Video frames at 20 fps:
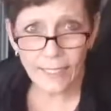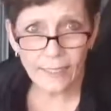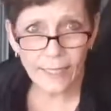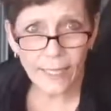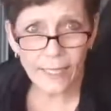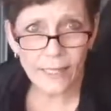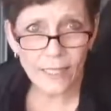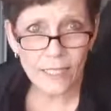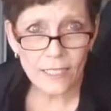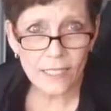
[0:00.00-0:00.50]

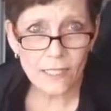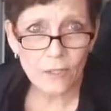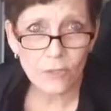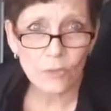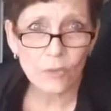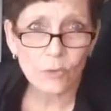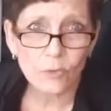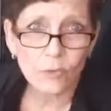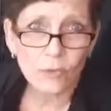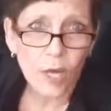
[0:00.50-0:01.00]
let this
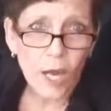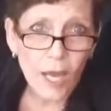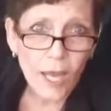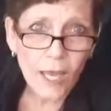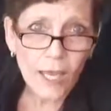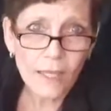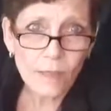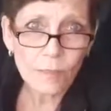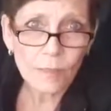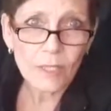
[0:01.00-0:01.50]

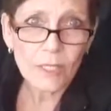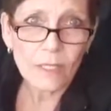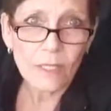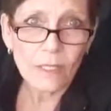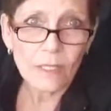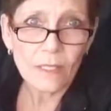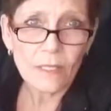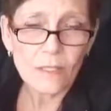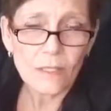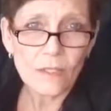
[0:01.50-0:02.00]
dry
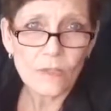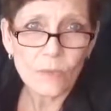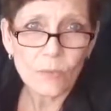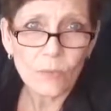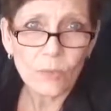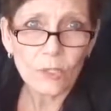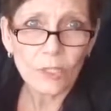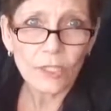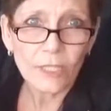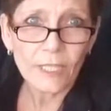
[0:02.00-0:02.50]
because
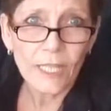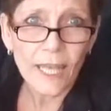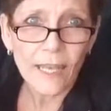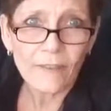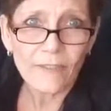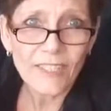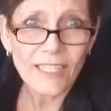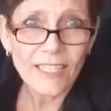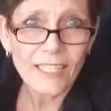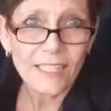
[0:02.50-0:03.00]
we're going to
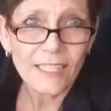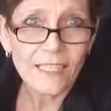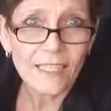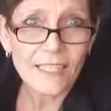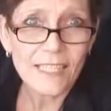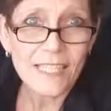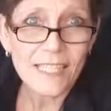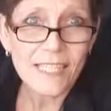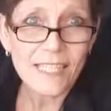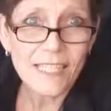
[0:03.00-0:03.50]
have to get
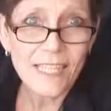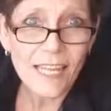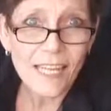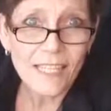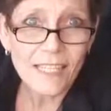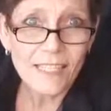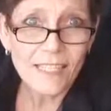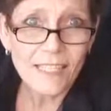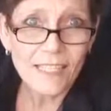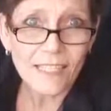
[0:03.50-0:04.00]
into
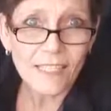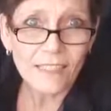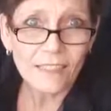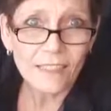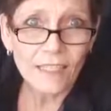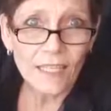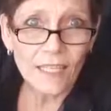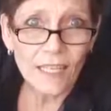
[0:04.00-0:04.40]
sanding.